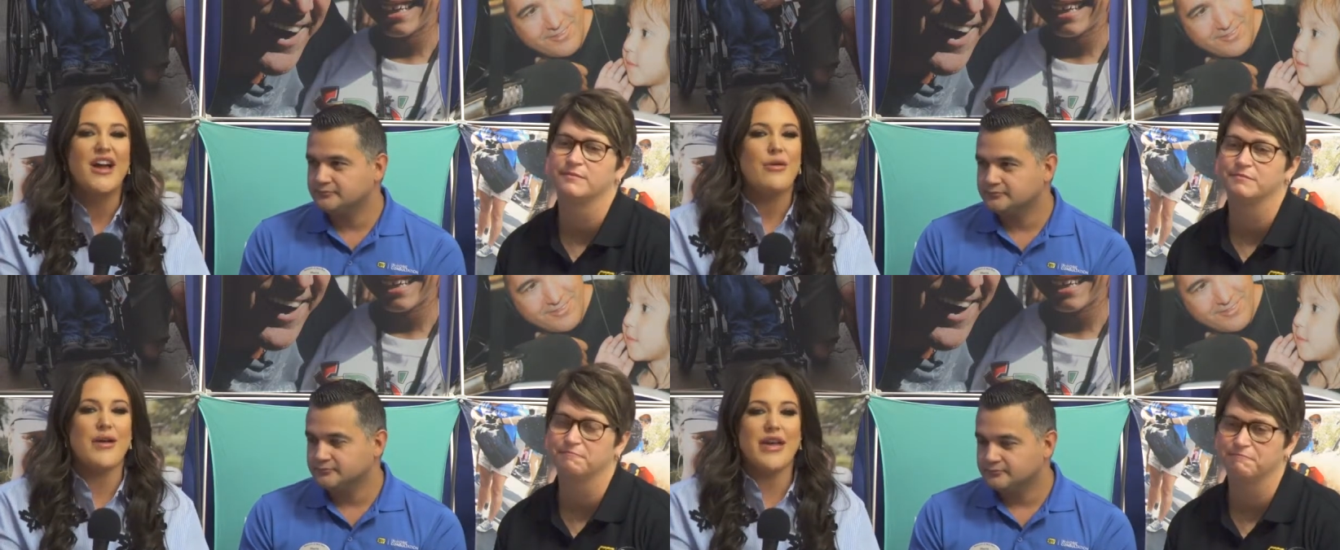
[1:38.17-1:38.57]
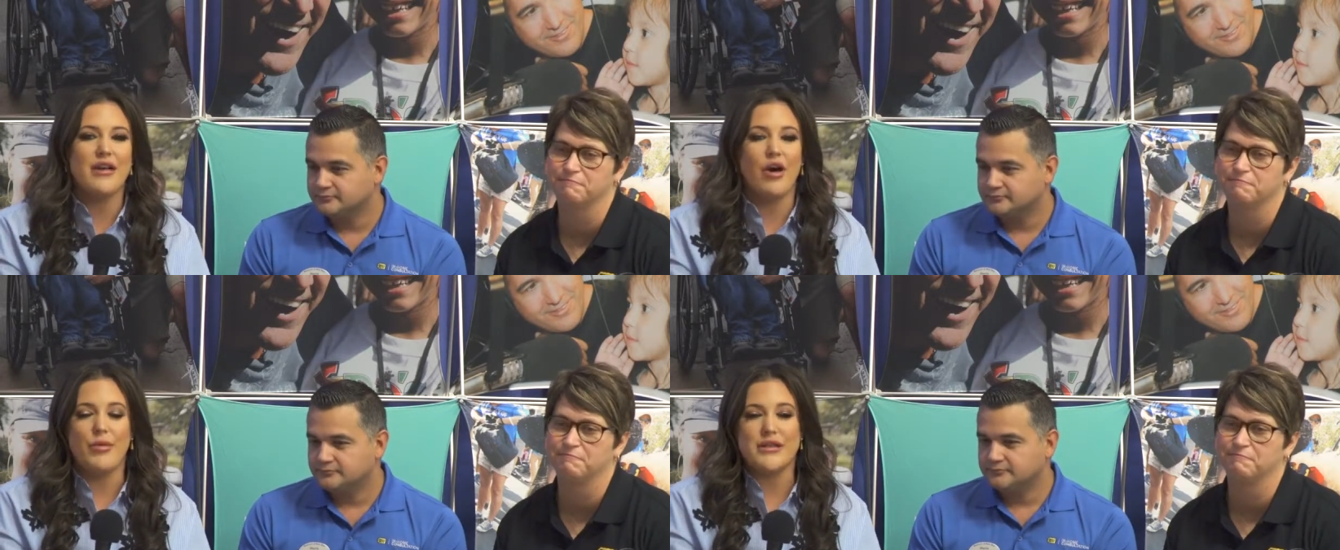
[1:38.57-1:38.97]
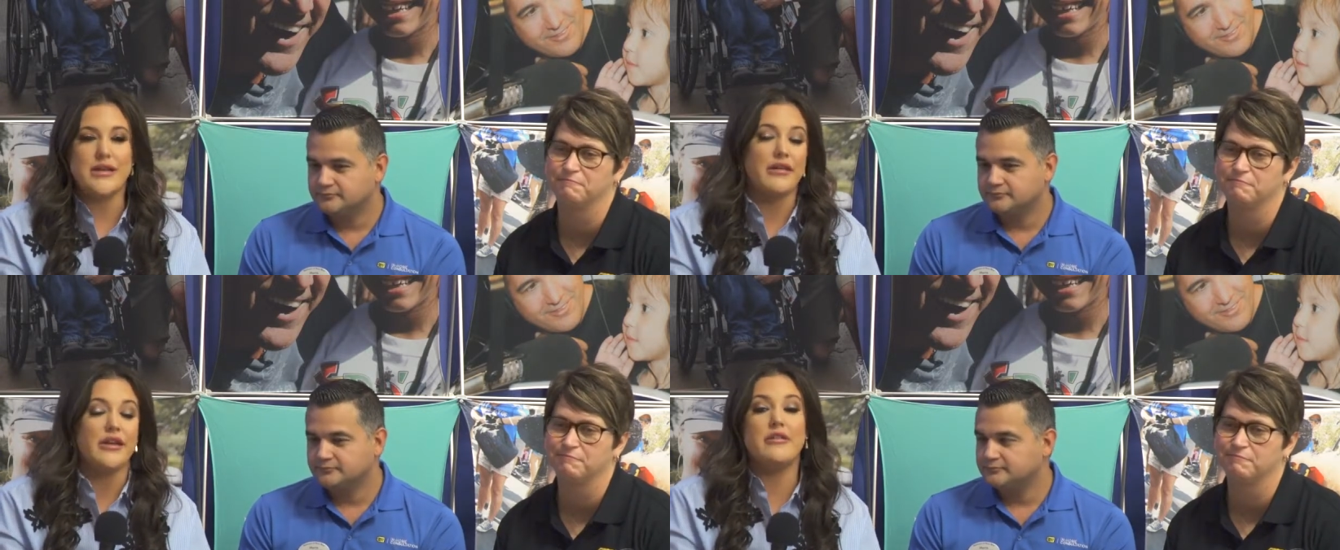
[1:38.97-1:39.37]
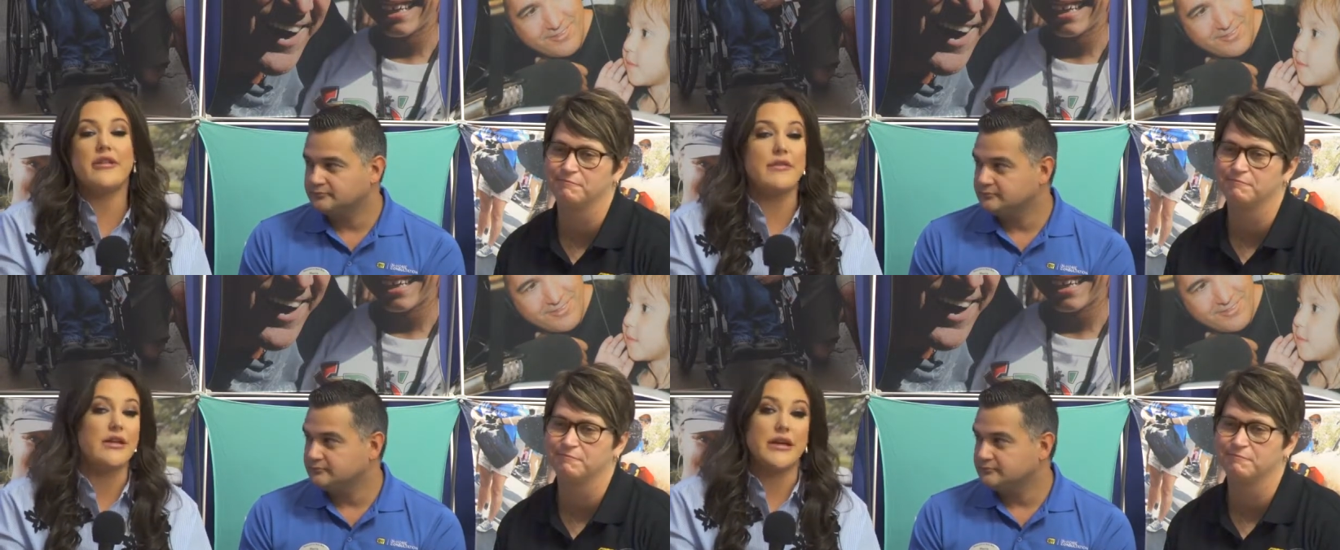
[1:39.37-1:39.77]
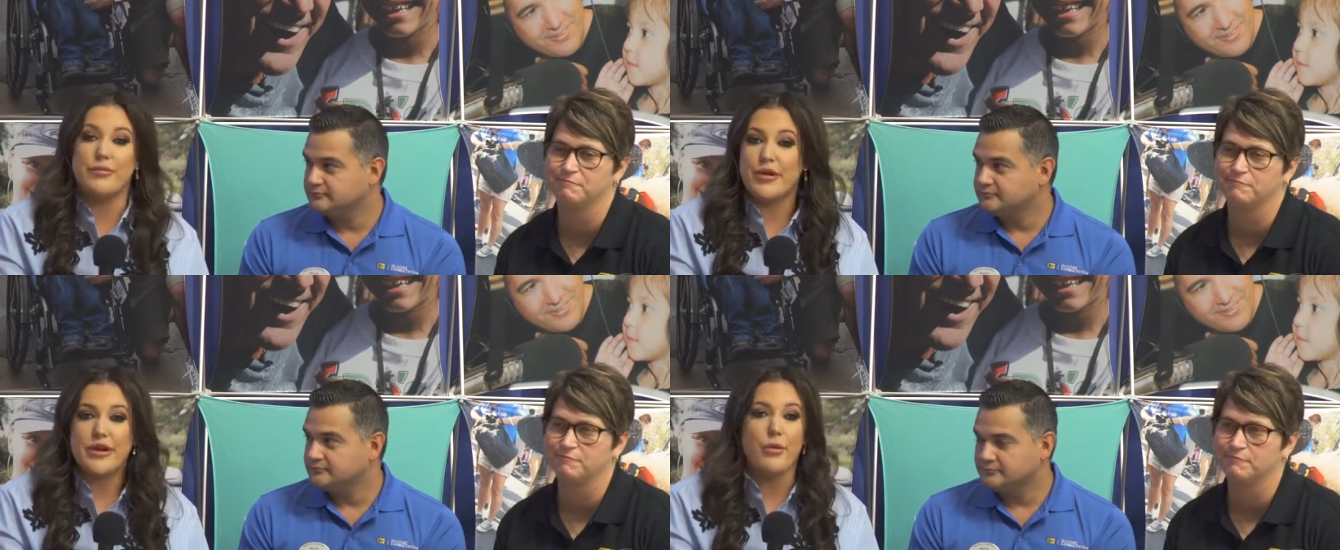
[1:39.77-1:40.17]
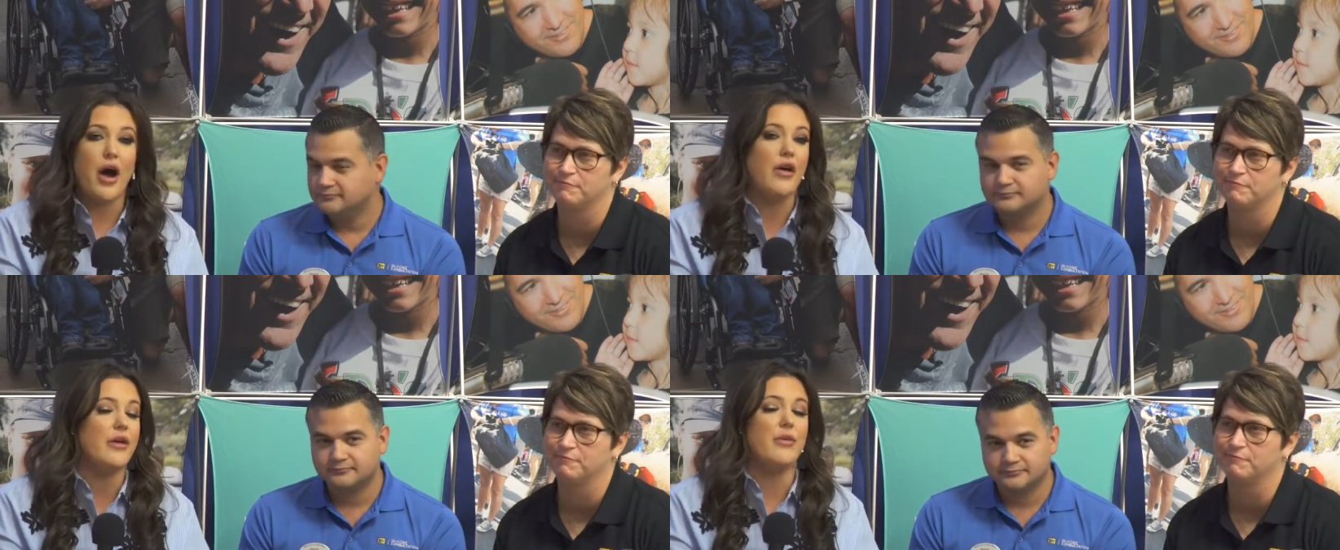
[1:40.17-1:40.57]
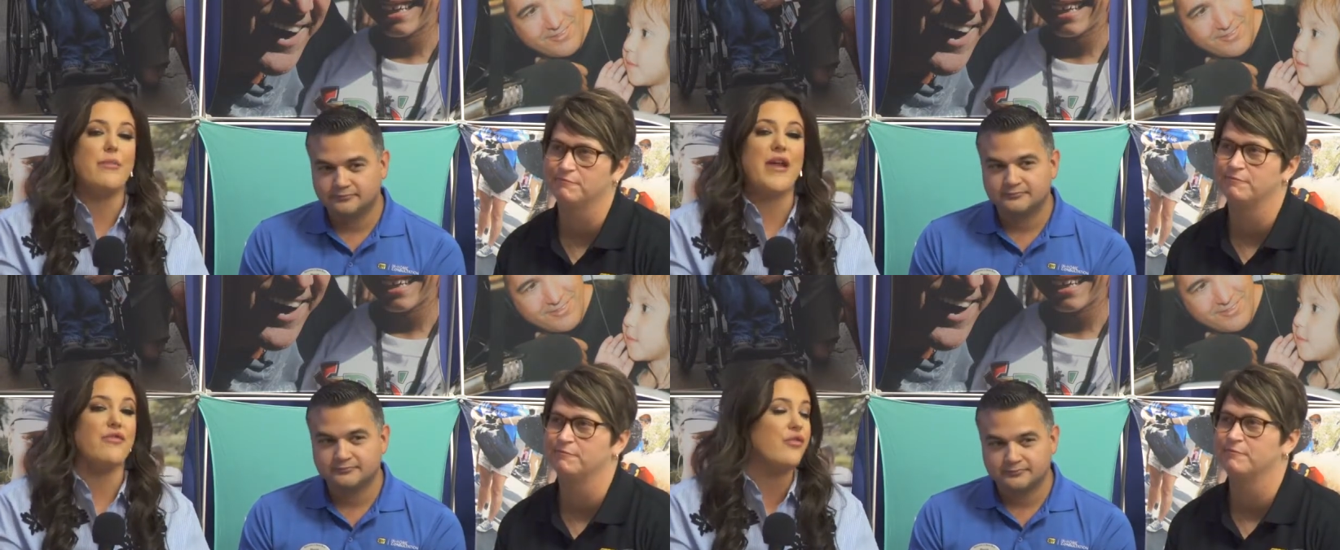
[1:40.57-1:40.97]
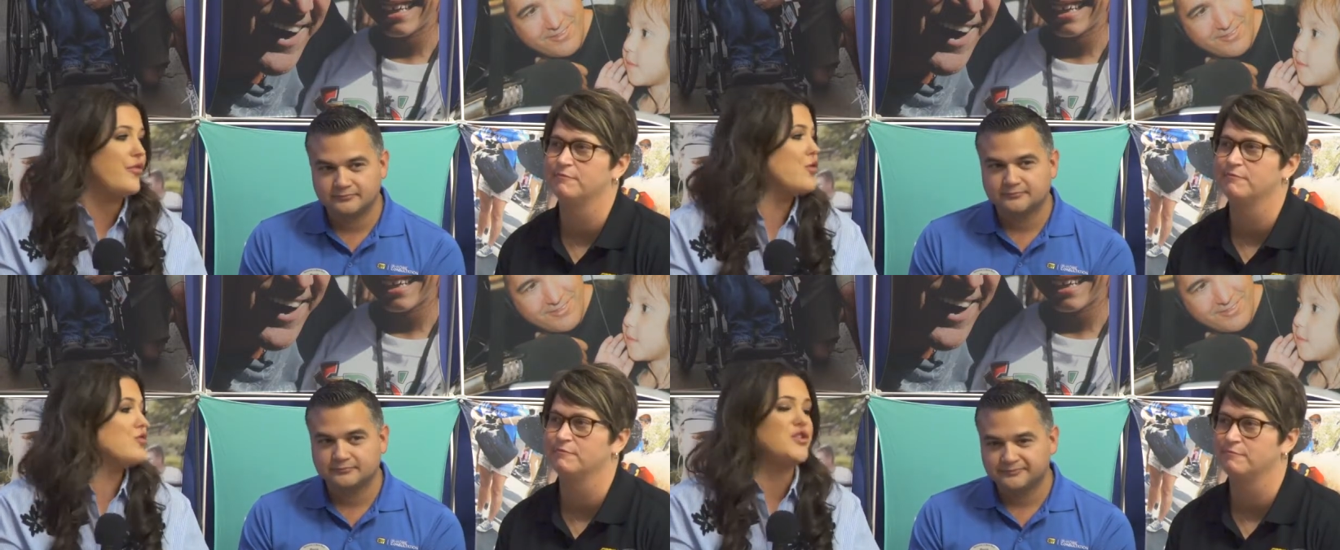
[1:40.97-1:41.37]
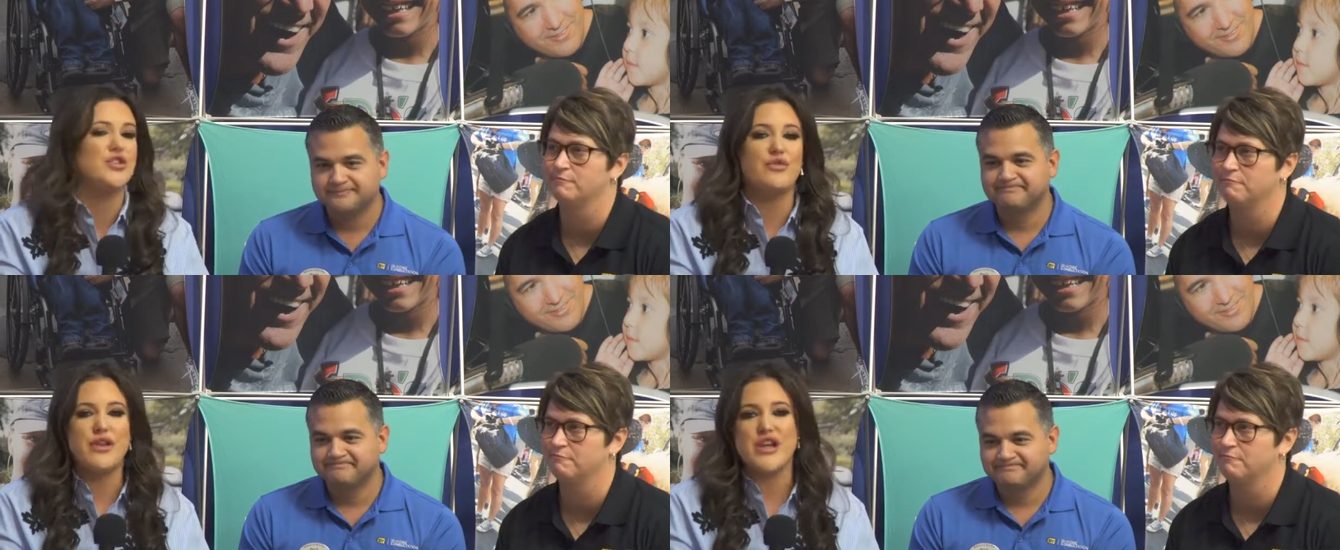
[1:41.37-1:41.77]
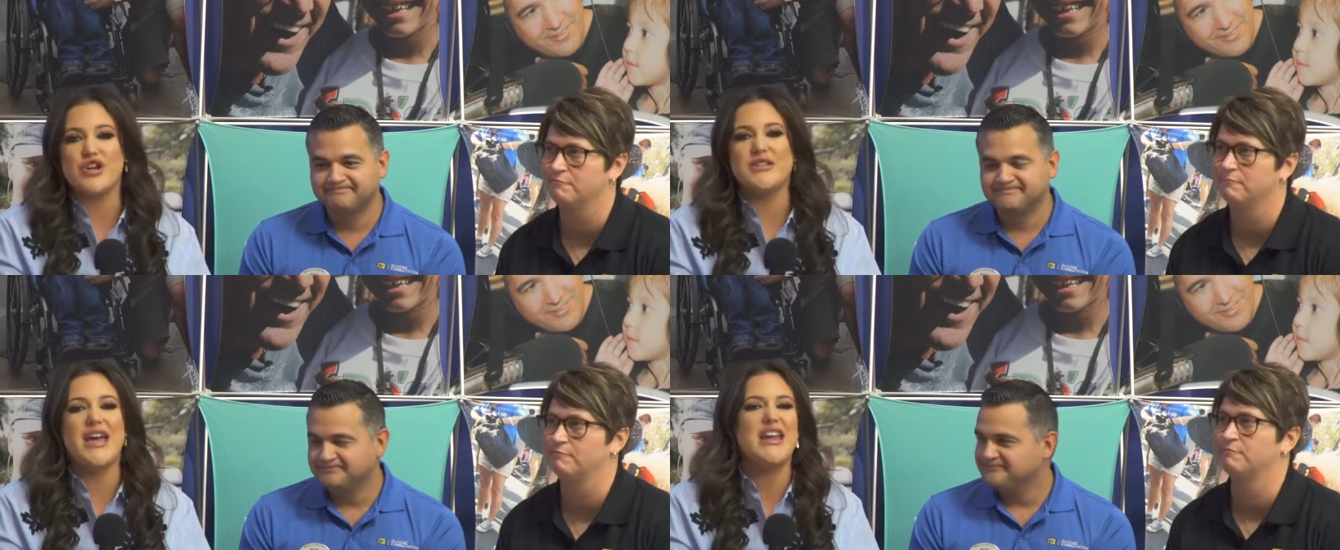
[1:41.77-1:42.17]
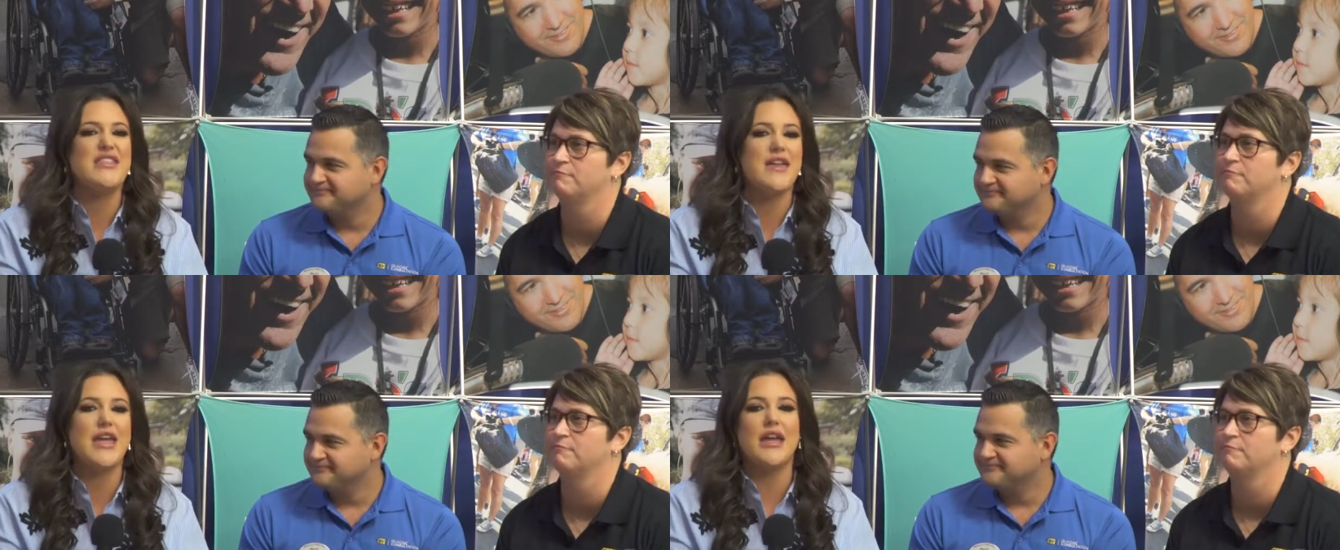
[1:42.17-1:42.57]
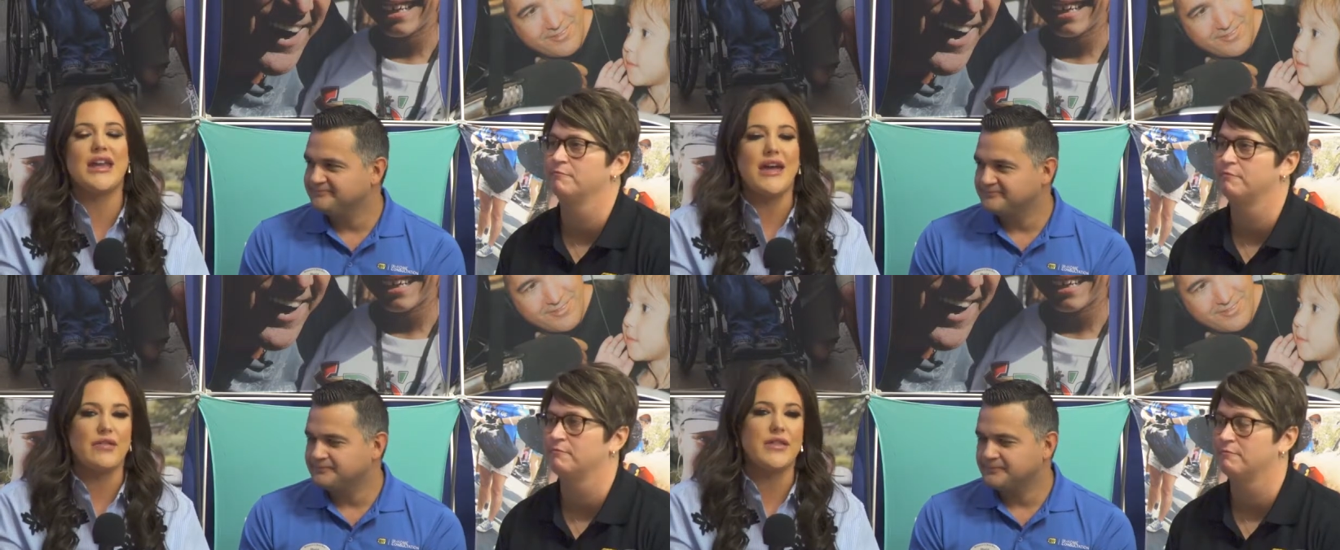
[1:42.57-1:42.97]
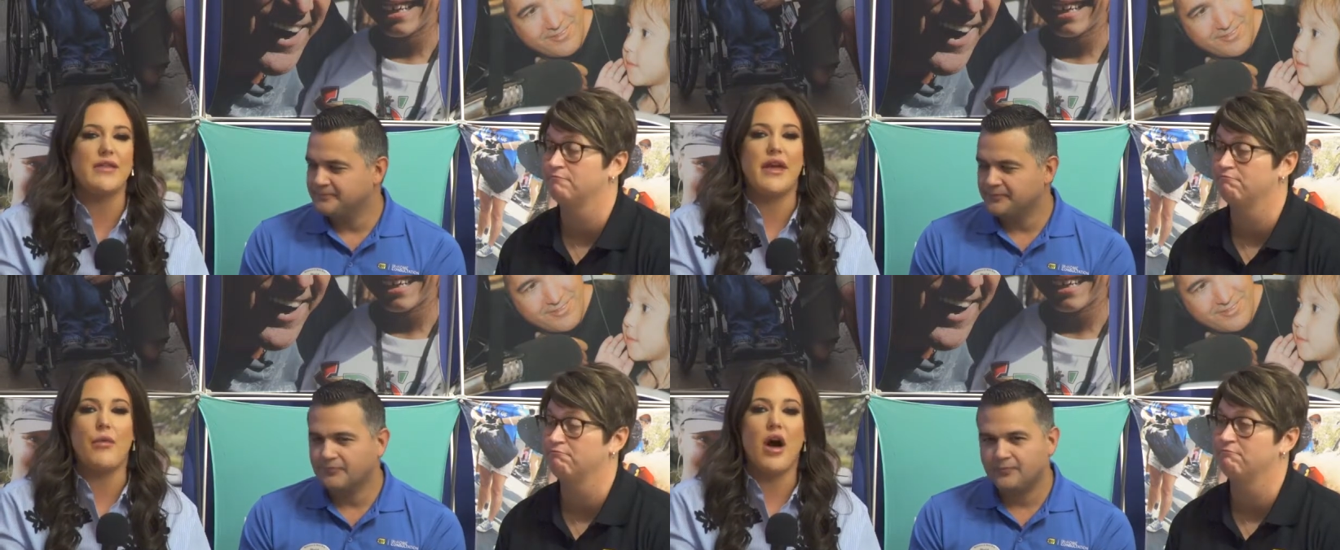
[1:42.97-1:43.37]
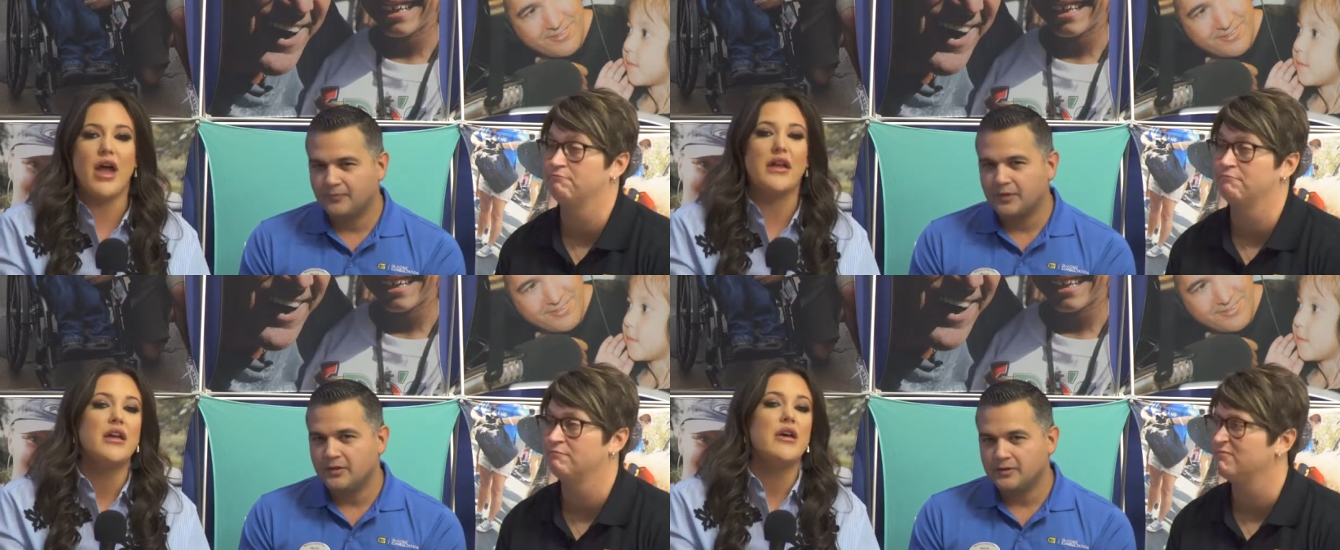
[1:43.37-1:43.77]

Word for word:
Speaker 1: We always say like, you don't even need to bring your wallet. We pay for food, souvenirs, anything and everything they want.